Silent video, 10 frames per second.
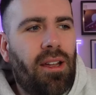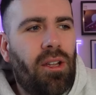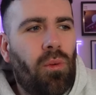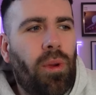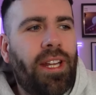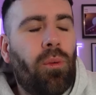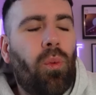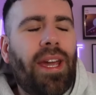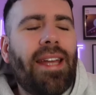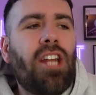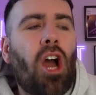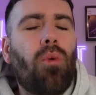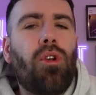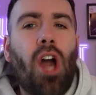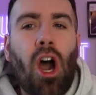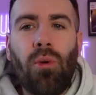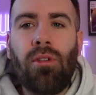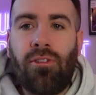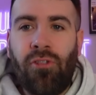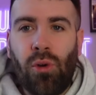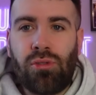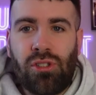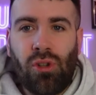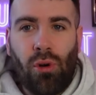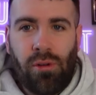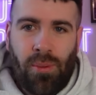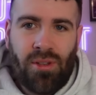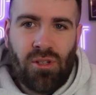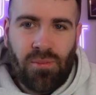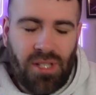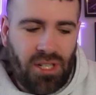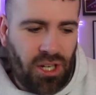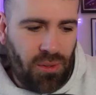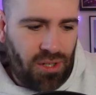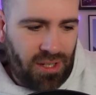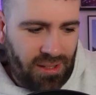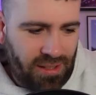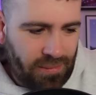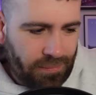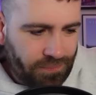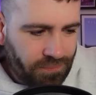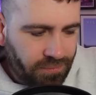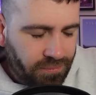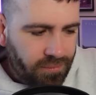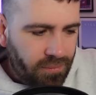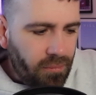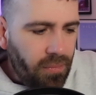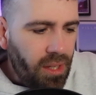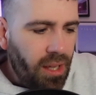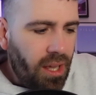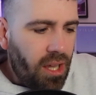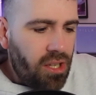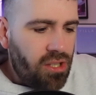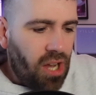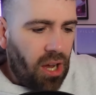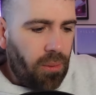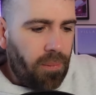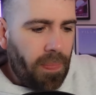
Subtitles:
we don't know the full story with substitutions. So